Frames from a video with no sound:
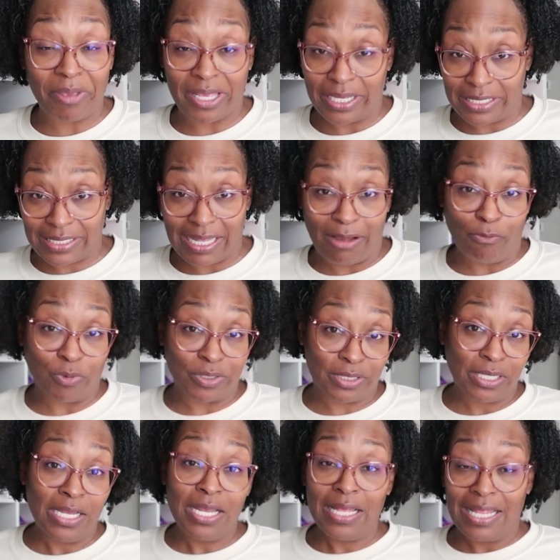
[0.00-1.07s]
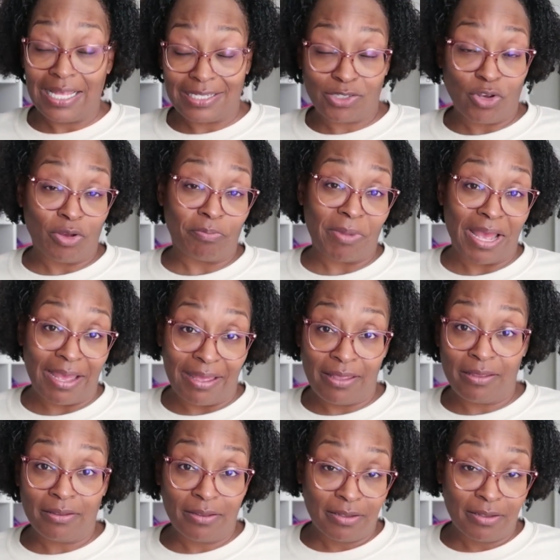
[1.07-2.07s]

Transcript: because that's on my